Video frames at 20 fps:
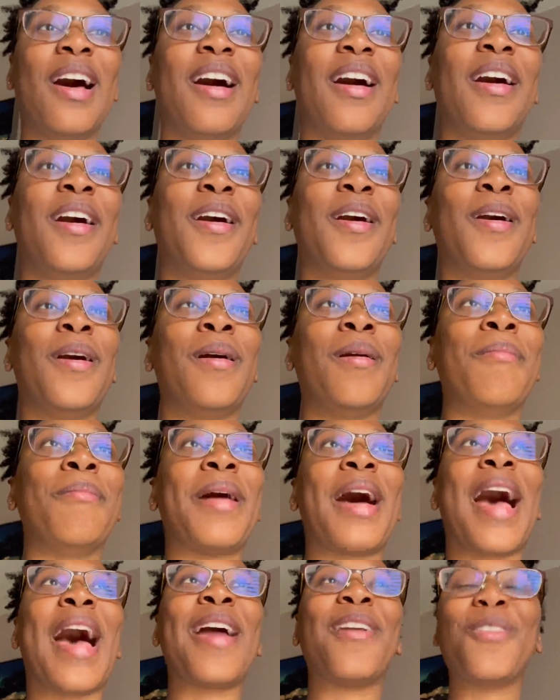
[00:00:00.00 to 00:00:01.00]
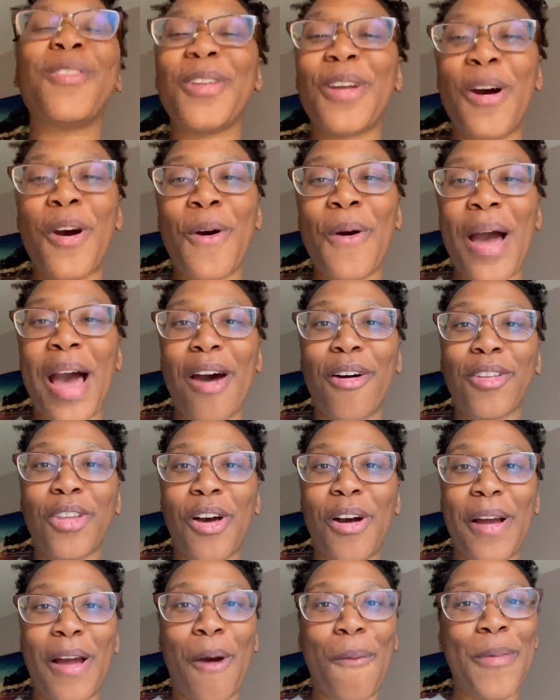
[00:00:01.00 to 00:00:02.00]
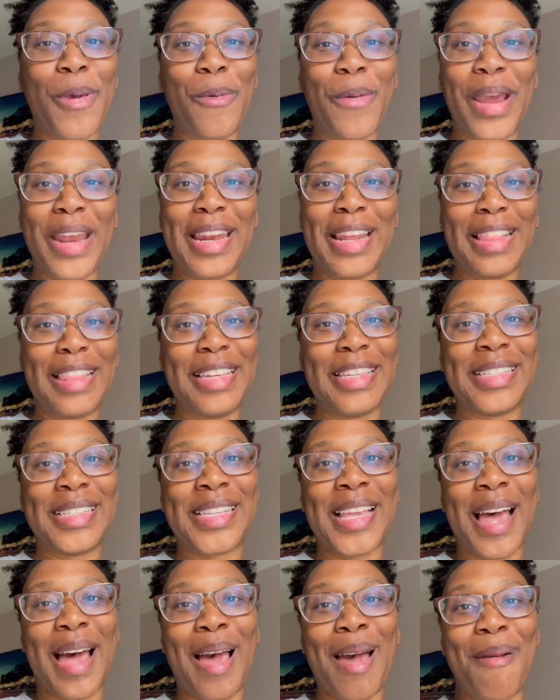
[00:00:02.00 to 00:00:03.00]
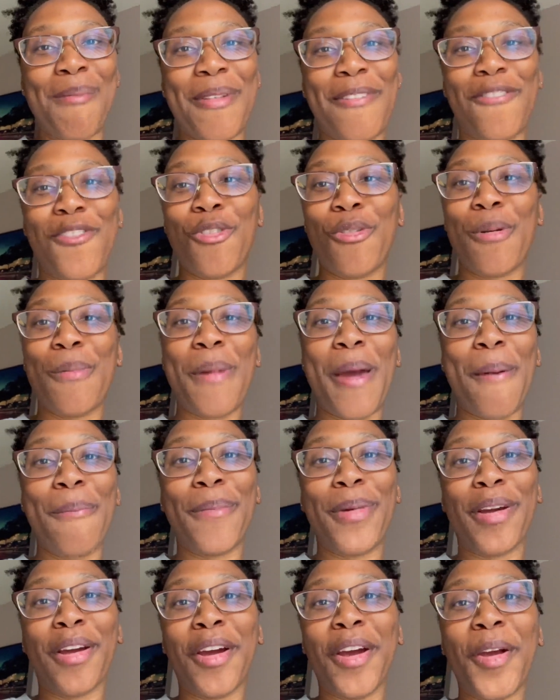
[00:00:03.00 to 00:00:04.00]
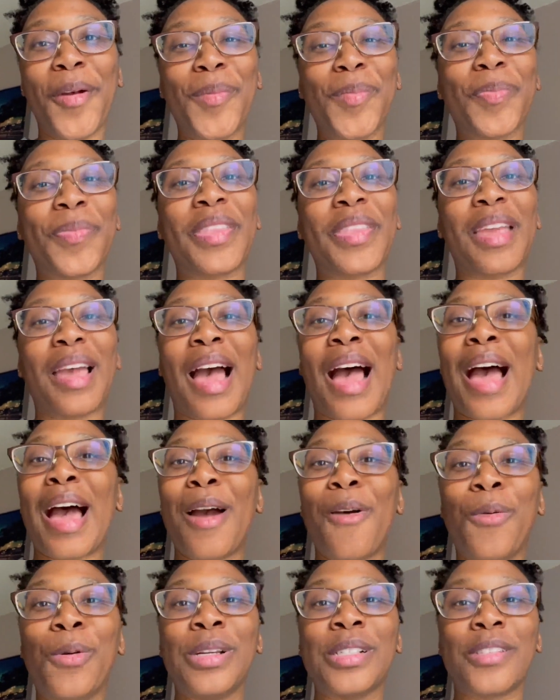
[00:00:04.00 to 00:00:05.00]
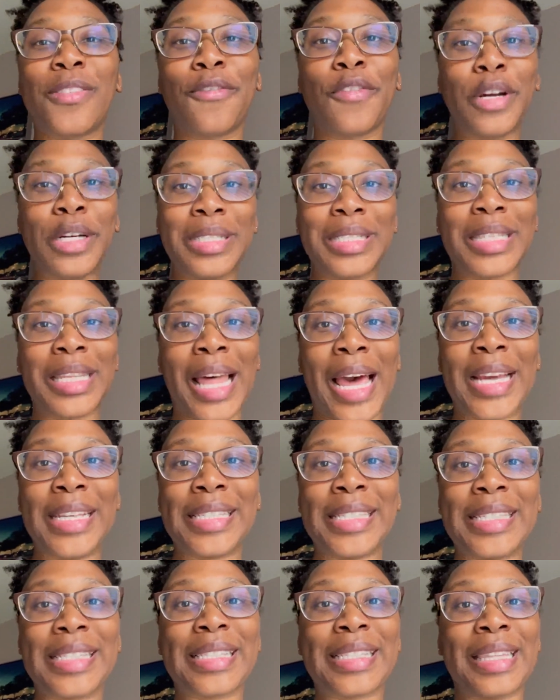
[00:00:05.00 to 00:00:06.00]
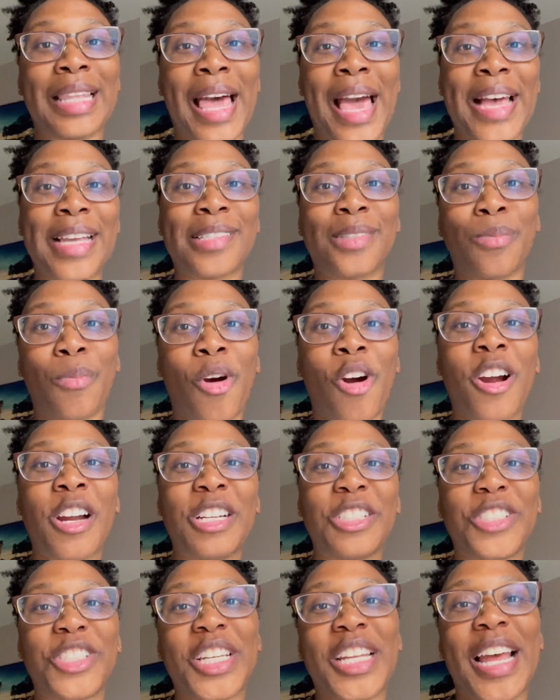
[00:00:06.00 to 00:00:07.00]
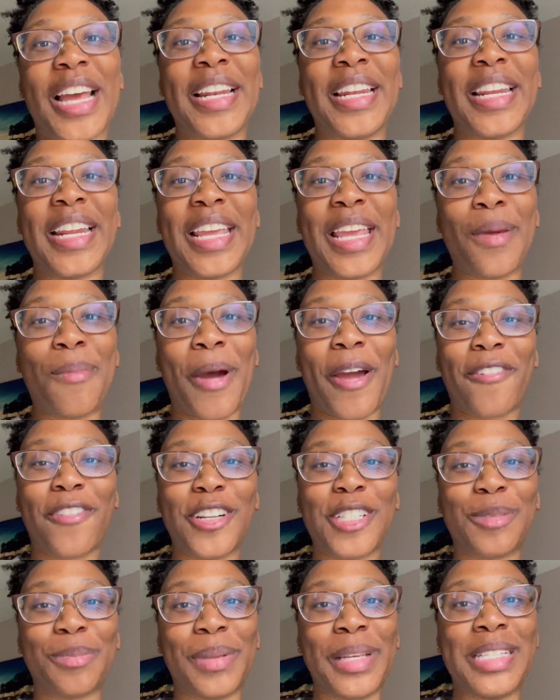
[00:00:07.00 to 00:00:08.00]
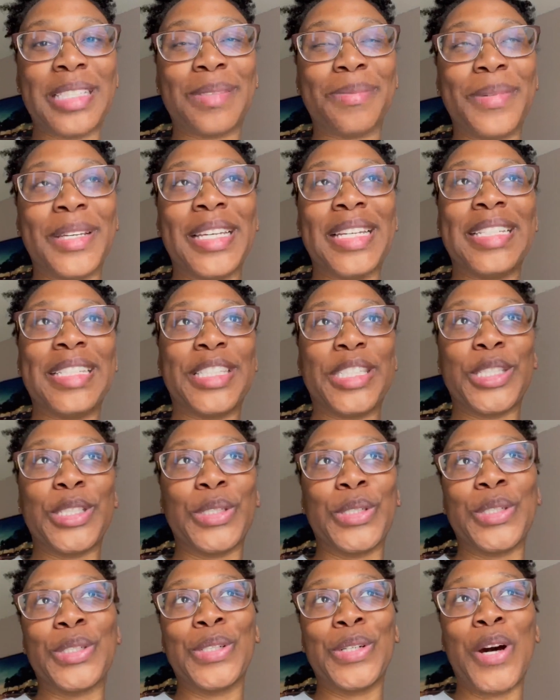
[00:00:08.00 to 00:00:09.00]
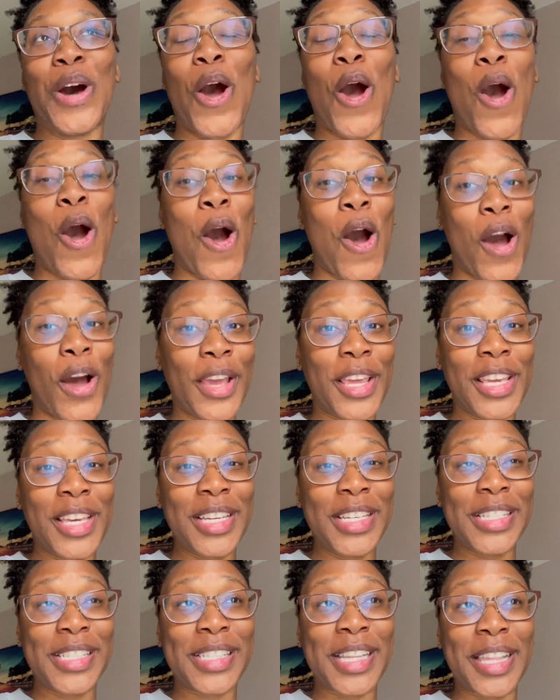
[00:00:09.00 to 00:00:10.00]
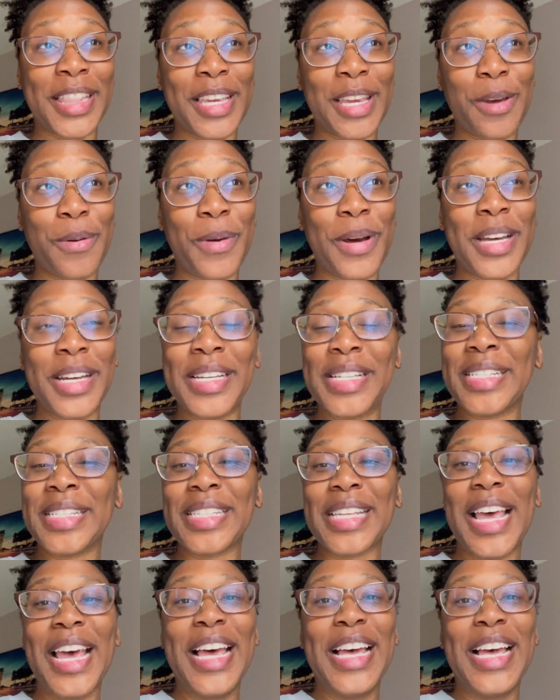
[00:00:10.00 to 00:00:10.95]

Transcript: Um, I don't know how long I'll be waiting this time. If you remember, I was first licensed last March and I didn't get my first placement until August, I think it was.